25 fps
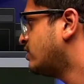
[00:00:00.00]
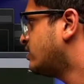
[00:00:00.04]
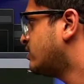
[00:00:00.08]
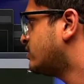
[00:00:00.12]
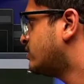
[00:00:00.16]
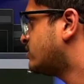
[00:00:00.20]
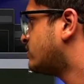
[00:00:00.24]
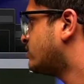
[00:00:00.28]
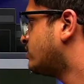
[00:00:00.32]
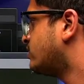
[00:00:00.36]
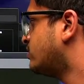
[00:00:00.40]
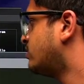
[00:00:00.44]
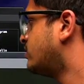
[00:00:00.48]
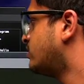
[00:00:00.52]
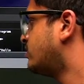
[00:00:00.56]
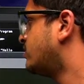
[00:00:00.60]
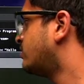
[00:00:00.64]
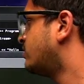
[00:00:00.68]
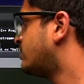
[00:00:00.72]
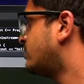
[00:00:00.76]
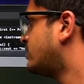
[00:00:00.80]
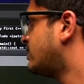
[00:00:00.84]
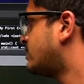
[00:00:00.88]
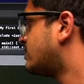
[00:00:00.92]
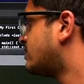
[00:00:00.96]

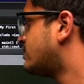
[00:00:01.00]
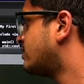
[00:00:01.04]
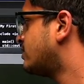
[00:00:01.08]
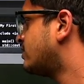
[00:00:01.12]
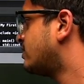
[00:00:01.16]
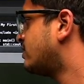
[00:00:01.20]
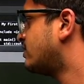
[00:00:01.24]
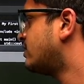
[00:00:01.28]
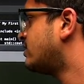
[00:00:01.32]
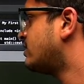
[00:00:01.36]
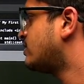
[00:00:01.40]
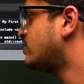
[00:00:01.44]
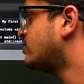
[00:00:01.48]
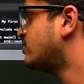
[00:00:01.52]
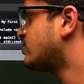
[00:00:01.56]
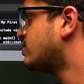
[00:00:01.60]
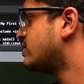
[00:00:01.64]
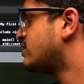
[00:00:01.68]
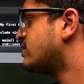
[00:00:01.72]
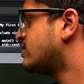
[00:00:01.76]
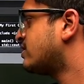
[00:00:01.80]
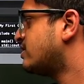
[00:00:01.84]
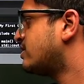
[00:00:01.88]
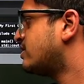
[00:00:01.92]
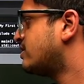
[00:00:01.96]
So this
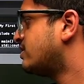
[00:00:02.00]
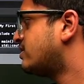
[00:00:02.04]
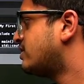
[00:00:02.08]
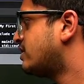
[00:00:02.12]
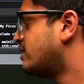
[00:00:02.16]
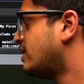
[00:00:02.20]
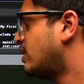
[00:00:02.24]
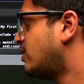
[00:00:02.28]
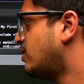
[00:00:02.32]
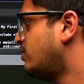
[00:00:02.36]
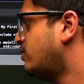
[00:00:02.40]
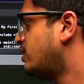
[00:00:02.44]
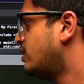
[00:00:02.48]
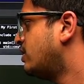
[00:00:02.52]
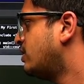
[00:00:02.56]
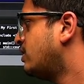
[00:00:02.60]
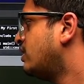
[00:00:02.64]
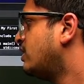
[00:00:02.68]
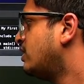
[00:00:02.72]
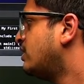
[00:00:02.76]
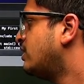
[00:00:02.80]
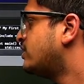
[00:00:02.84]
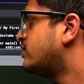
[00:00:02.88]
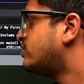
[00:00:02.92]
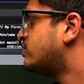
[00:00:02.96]
uses cout.
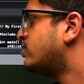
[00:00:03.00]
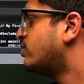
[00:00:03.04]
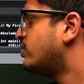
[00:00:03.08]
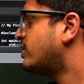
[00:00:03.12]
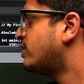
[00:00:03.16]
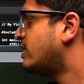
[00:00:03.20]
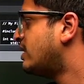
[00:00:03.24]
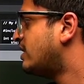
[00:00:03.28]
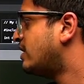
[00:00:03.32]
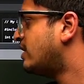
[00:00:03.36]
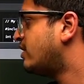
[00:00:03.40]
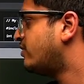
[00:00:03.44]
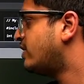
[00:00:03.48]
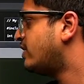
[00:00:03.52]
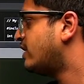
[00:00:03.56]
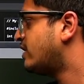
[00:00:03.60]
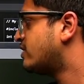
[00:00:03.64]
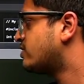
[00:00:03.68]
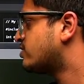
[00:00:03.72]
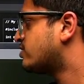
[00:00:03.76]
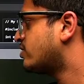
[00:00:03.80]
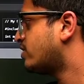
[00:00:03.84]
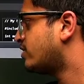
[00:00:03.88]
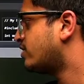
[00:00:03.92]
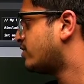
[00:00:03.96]
So here we are
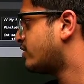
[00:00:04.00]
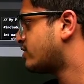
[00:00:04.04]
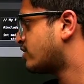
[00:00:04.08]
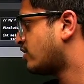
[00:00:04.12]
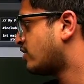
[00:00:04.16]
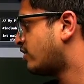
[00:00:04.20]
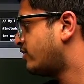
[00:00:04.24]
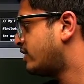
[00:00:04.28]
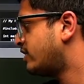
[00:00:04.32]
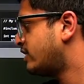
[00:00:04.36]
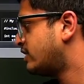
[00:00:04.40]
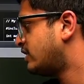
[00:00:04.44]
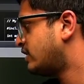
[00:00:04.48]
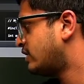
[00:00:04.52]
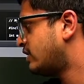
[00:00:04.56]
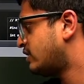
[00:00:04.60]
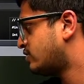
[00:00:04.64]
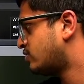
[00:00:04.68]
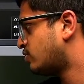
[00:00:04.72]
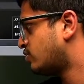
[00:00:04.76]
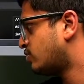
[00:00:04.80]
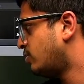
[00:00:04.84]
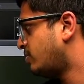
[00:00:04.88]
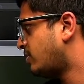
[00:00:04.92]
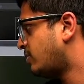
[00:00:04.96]
resolving the
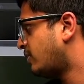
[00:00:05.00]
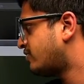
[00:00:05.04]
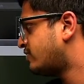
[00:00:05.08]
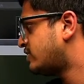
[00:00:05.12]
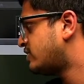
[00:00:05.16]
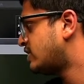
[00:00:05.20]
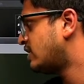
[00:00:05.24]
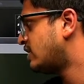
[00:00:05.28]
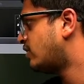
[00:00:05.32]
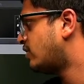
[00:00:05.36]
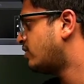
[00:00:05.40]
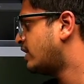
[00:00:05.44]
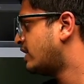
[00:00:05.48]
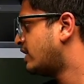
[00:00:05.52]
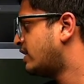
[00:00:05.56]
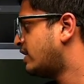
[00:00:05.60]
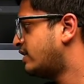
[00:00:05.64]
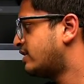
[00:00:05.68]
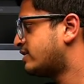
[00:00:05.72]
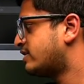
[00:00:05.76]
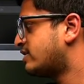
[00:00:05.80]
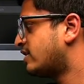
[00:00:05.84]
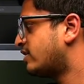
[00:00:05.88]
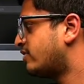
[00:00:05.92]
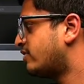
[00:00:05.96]
scope of cout here
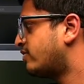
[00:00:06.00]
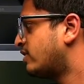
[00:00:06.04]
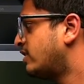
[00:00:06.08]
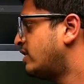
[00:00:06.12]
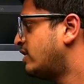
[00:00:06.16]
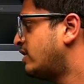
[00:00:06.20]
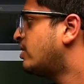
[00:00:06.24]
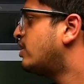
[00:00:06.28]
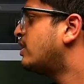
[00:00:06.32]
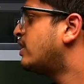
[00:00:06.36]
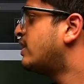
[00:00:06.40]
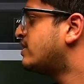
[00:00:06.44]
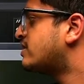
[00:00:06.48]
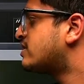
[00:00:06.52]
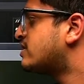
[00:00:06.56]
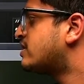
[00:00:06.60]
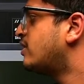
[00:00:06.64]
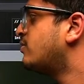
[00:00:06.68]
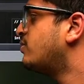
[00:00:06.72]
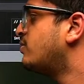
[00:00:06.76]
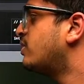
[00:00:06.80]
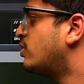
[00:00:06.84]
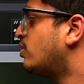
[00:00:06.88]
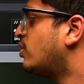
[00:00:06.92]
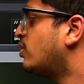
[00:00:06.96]
itself. Instead,
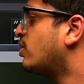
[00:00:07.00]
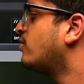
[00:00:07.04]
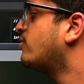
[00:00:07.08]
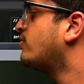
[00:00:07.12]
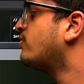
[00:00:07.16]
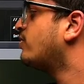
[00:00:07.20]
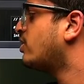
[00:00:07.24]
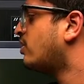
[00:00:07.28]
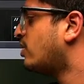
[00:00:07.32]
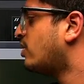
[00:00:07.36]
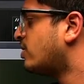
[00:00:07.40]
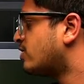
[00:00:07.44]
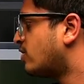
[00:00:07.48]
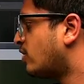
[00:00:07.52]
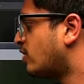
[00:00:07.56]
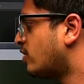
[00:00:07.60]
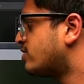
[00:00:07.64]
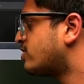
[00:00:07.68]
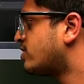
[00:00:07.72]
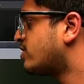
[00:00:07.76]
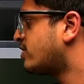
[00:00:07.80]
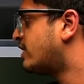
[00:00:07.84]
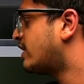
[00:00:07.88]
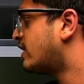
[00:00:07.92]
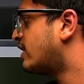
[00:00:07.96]
we could
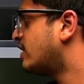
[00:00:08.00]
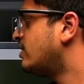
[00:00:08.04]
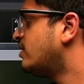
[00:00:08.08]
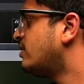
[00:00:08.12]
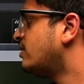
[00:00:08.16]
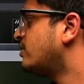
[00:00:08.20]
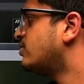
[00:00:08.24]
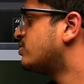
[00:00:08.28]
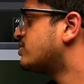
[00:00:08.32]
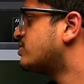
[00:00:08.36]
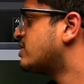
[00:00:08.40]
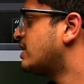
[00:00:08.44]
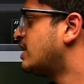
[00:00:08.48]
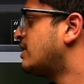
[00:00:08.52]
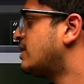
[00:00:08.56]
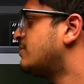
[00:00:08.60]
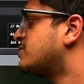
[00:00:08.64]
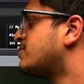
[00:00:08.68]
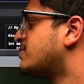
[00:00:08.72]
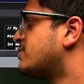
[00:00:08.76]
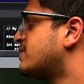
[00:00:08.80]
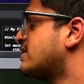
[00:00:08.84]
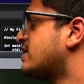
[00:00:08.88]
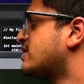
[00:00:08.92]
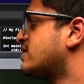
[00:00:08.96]
also return using
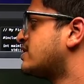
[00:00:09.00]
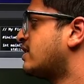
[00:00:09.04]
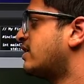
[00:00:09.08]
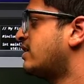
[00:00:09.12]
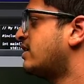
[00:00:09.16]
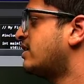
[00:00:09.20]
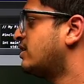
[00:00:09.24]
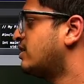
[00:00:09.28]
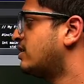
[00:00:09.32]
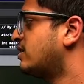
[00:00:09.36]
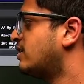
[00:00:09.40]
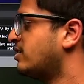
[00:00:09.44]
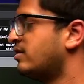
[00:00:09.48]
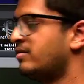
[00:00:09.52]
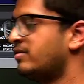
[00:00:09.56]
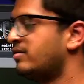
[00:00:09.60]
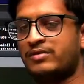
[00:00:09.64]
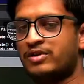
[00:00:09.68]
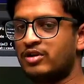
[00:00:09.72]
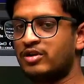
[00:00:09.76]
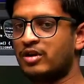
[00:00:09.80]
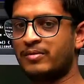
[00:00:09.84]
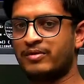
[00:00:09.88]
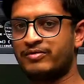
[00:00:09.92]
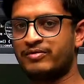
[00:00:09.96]
namespace std in the
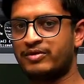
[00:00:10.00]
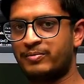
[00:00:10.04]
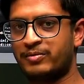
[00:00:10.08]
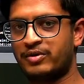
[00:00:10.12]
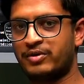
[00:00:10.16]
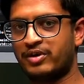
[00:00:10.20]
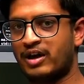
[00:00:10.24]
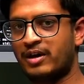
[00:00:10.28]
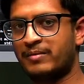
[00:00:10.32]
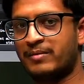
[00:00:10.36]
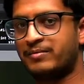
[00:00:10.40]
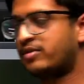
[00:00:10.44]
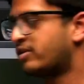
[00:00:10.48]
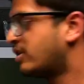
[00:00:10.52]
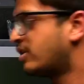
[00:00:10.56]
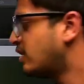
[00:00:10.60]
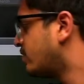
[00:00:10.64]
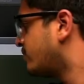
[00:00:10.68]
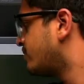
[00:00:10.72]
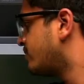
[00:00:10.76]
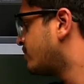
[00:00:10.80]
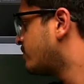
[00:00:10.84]
top of the program. Okay.